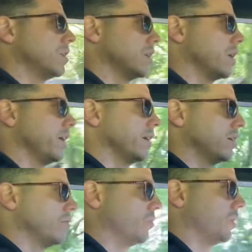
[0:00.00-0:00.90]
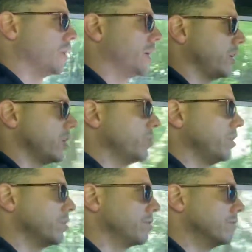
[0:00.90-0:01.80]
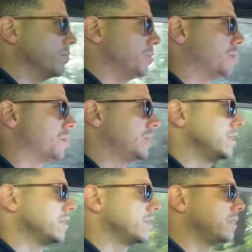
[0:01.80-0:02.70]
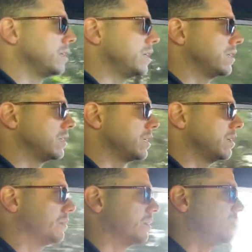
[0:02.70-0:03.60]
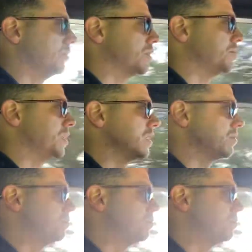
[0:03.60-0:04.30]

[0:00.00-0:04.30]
I really like Coneys over Bilsteins these days. I used to be a